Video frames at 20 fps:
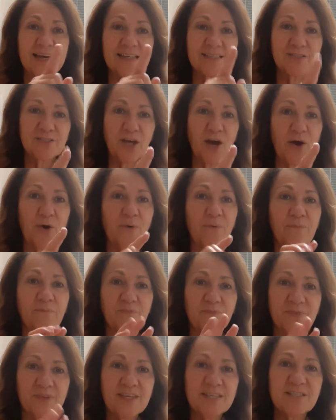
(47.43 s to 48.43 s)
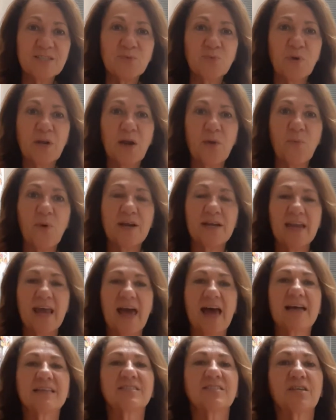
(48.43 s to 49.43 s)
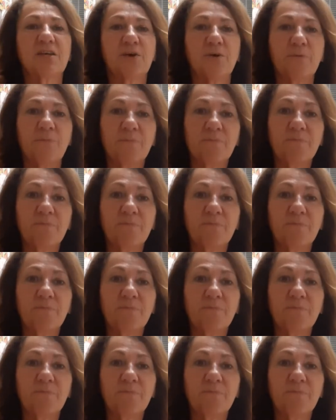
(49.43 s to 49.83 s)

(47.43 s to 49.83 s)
So, this is what I wanted to ask you.